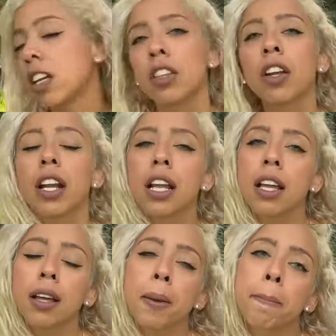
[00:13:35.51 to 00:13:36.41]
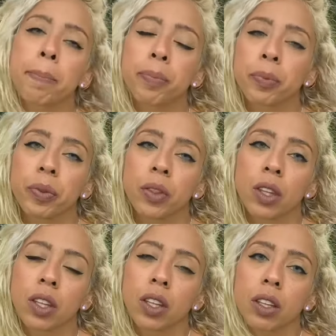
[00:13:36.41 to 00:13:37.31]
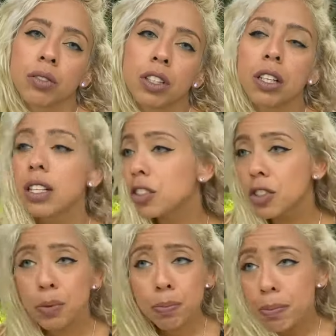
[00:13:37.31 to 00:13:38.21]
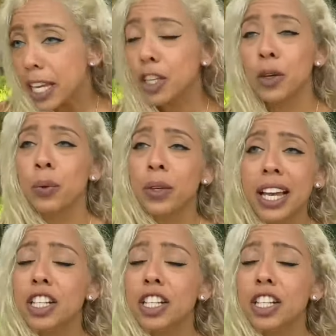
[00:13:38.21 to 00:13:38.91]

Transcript: they're gonna um, they're gonna just make you get